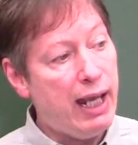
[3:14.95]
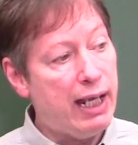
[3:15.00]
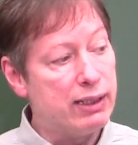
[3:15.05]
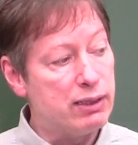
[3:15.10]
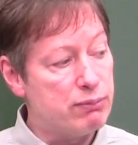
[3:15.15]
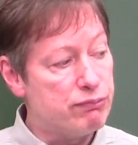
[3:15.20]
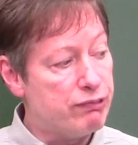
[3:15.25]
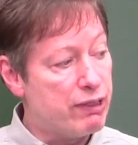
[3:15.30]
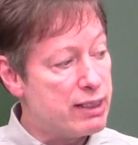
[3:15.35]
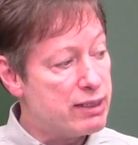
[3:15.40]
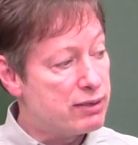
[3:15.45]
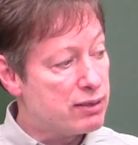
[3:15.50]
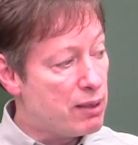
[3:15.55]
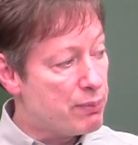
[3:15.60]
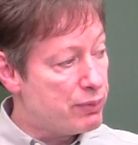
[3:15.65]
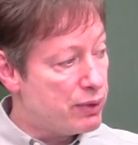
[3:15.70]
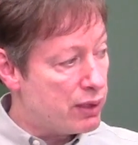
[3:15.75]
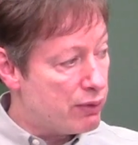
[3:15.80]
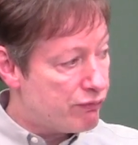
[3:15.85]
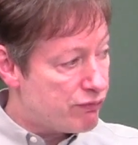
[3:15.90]
and to bring
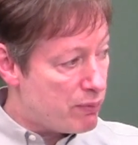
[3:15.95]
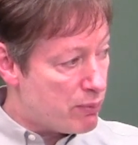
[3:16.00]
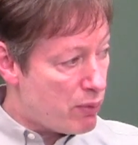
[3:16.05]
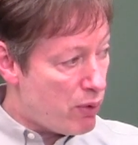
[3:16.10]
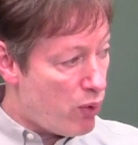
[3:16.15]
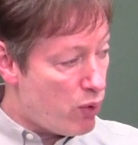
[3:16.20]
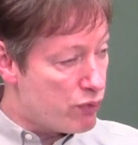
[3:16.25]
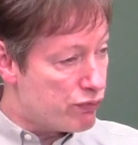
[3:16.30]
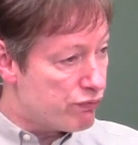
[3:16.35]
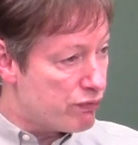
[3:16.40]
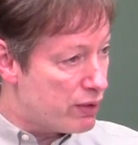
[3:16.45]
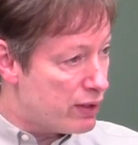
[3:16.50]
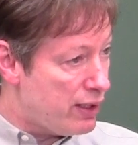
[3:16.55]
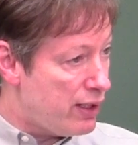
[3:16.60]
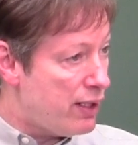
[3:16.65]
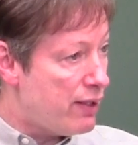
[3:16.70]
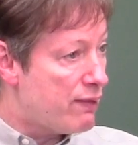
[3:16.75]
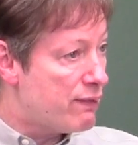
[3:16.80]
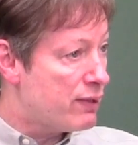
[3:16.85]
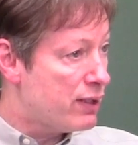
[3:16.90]
something from over
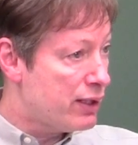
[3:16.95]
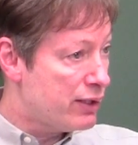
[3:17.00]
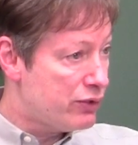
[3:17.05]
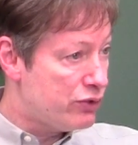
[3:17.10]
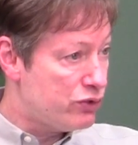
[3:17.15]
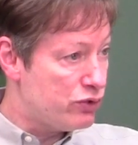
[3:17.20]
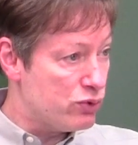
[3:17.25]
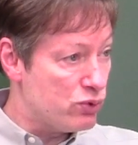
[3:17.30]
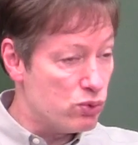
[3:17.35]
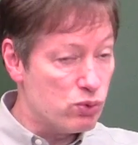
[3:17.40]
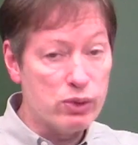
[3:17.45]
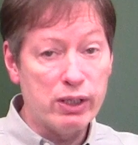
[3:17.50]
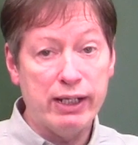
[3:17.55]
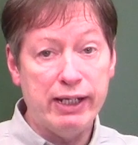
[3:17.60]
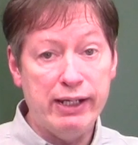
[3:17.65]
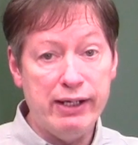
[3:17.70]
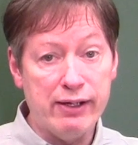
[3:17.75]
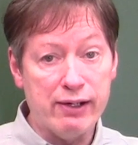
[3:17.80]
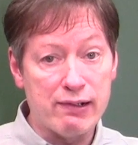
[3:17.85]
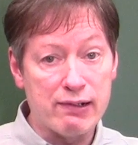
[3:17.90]
there to
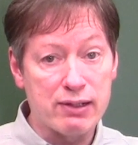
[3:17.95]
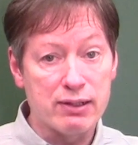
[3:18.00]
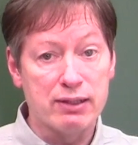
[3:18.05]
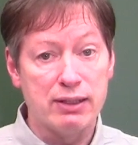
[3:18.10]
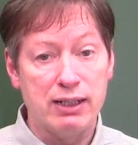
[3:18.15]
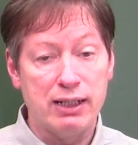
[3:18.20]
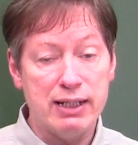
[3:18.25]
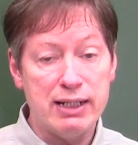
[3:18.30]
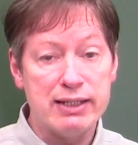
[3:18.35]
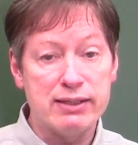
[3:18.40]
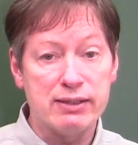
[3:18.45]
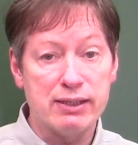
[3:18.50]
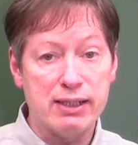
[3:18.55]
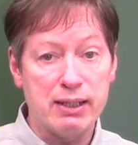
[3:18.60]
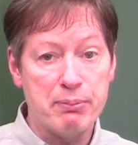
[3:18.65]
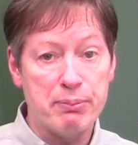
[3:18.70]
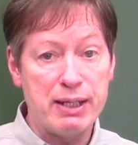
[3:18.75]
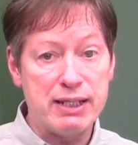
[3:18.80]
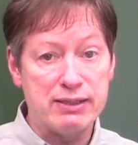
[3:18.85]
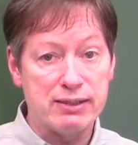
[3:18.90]
here is
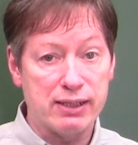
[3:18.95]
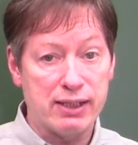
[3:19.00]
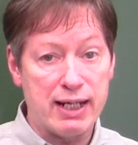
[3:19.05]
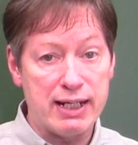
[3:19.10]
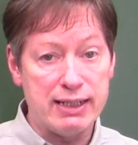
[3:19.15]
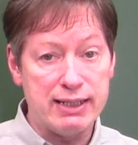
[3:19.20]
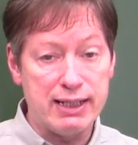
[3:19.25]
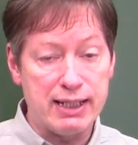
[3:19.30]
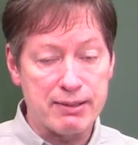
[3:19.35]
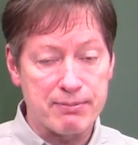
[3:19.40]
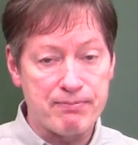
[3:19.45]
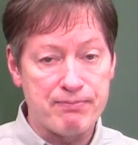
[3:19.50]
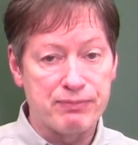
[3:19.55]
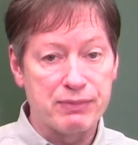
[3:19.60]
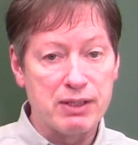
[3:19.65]
the basic idea.